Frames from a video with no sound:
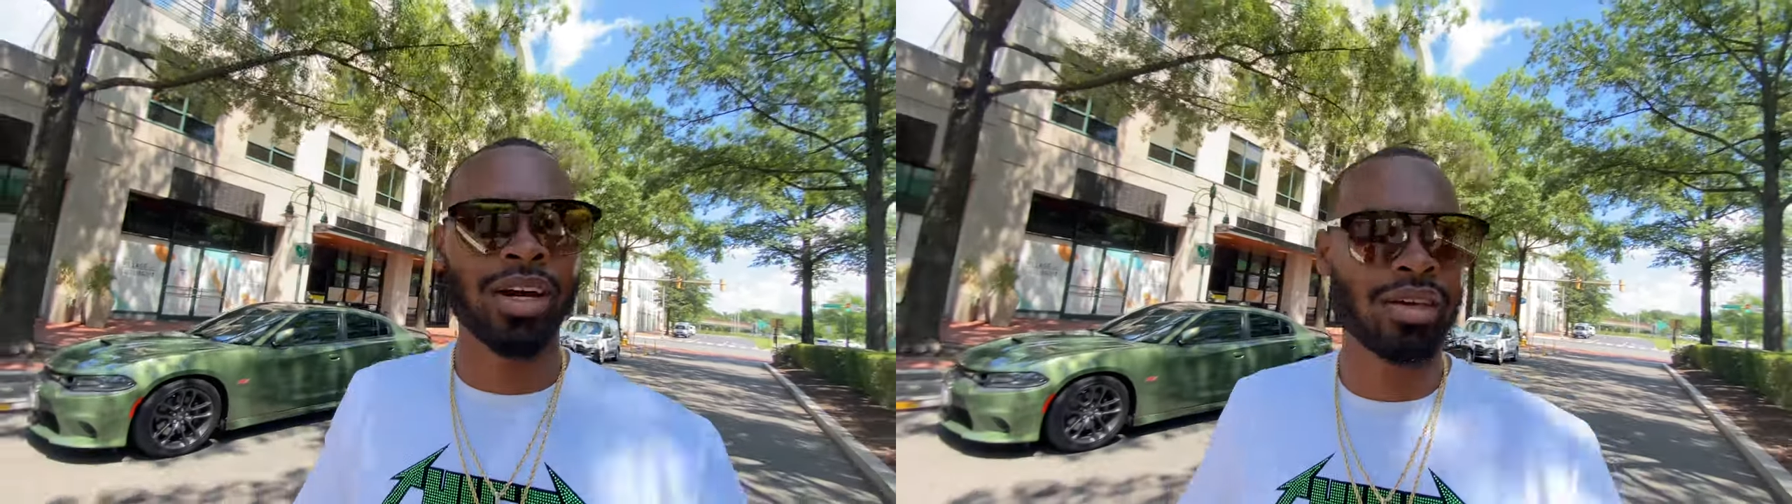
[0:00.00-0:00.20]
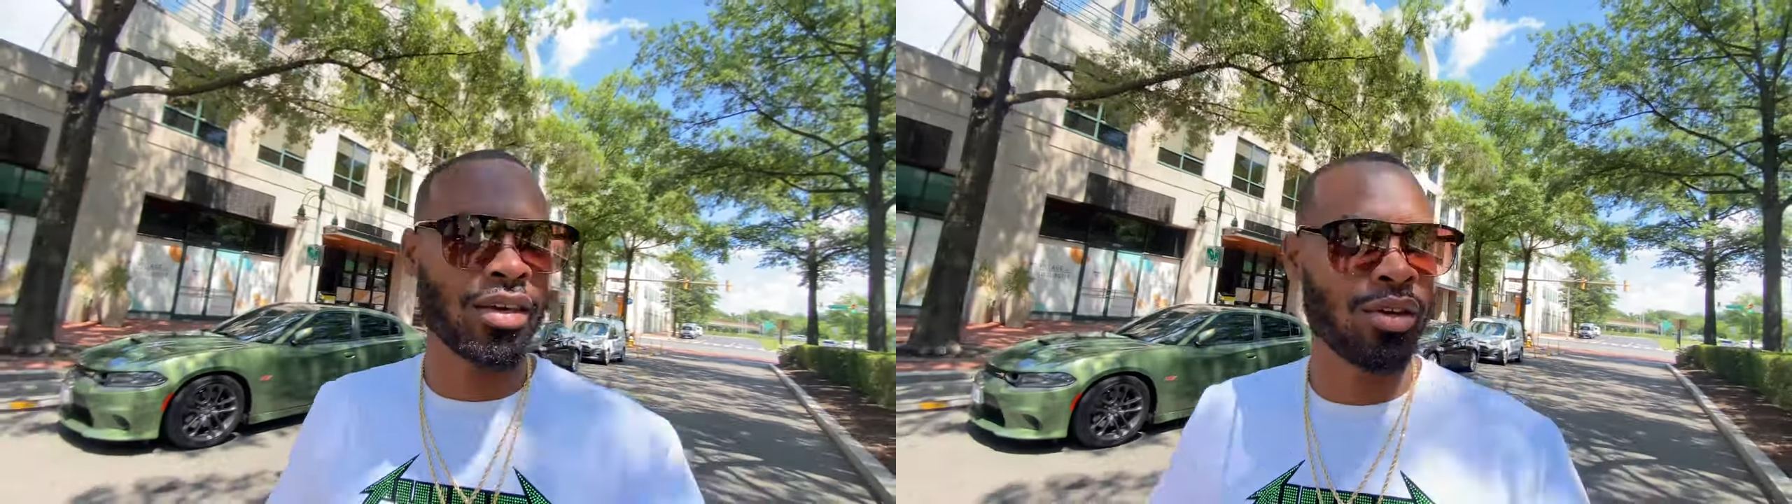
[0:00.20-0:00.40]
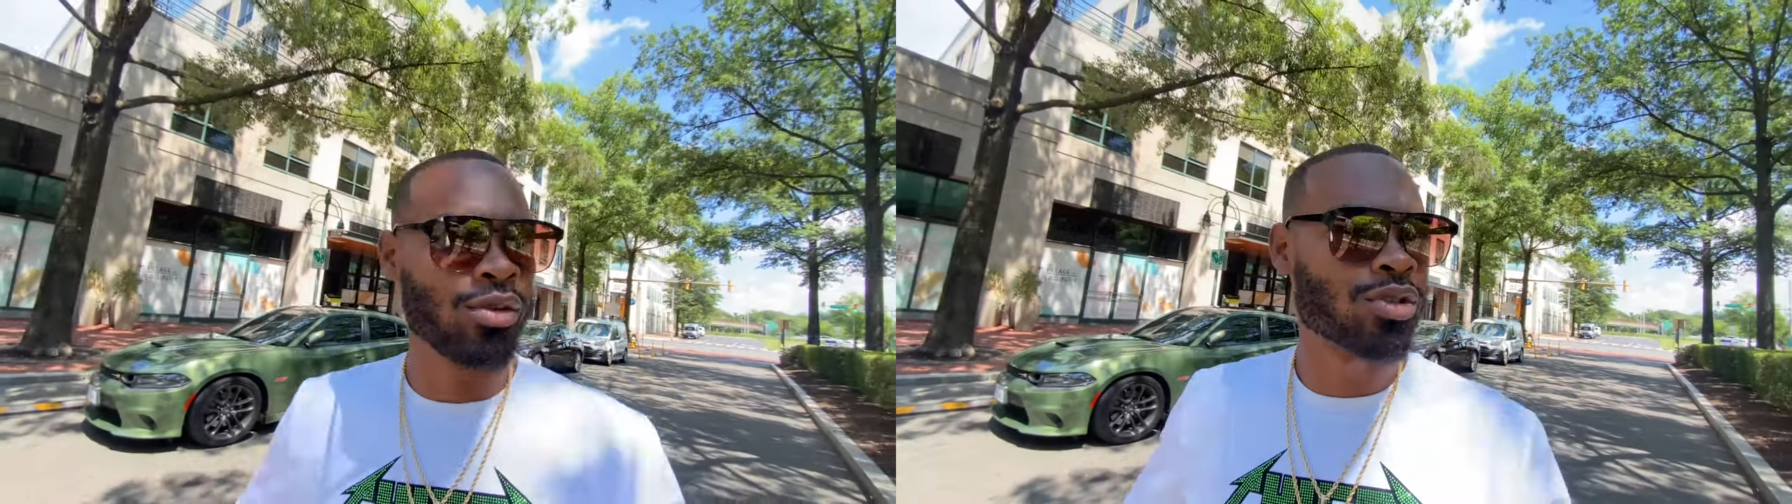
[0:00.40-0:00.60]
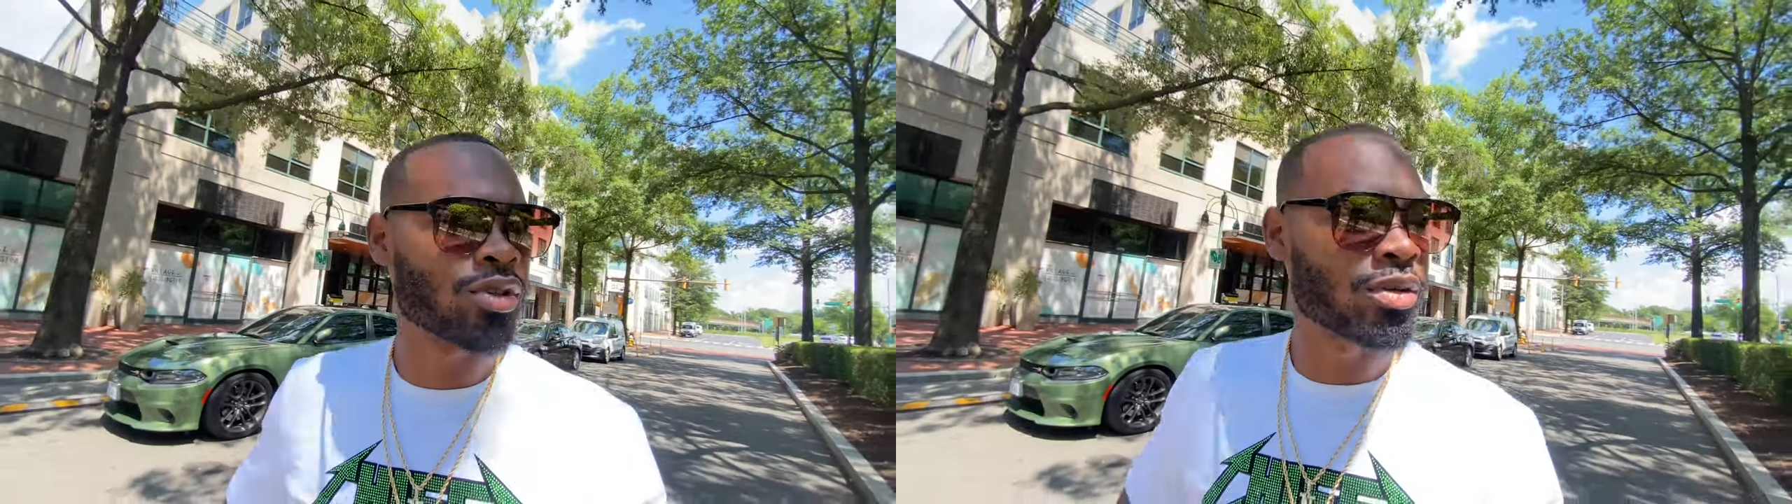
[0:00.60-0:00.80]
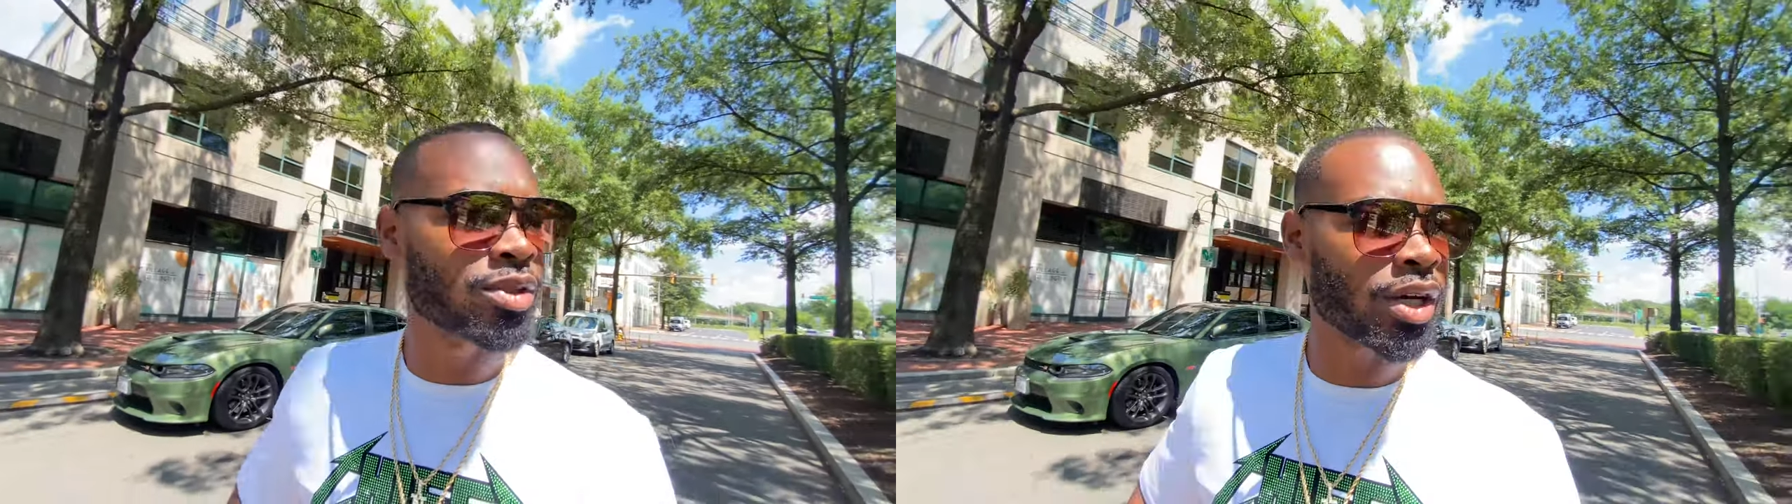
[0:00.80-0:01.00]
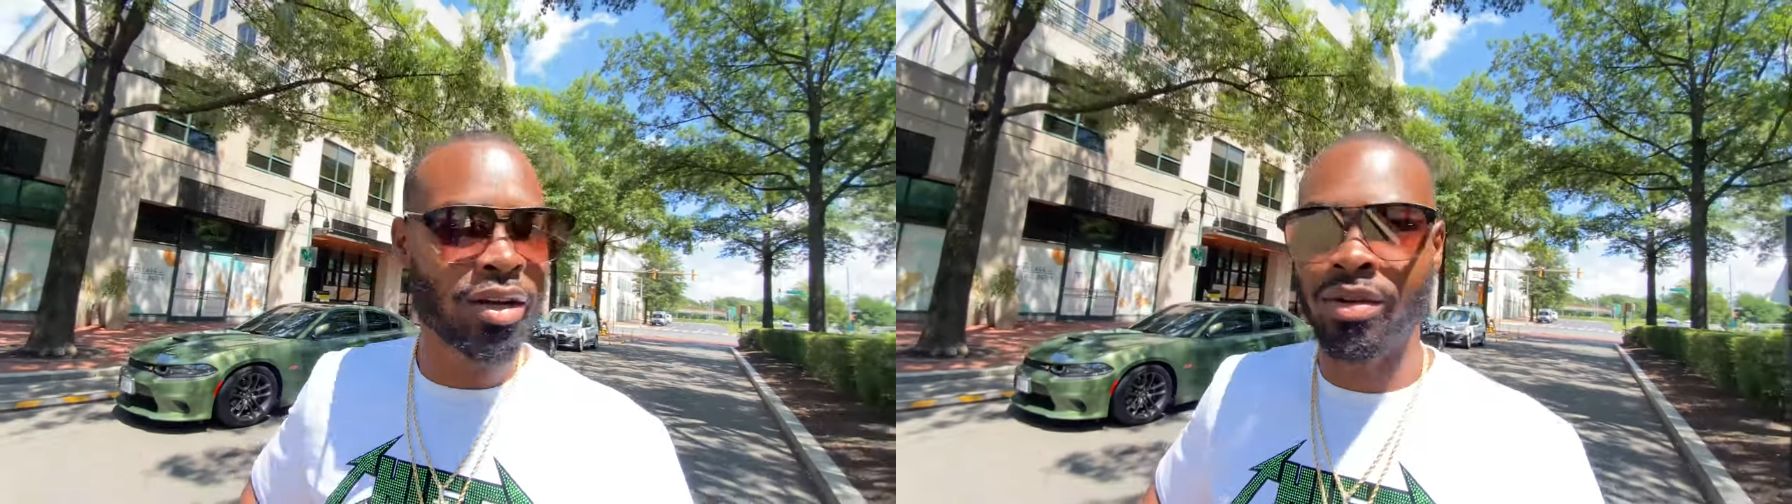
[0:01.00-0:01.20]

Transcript: IKEA YouTube channel,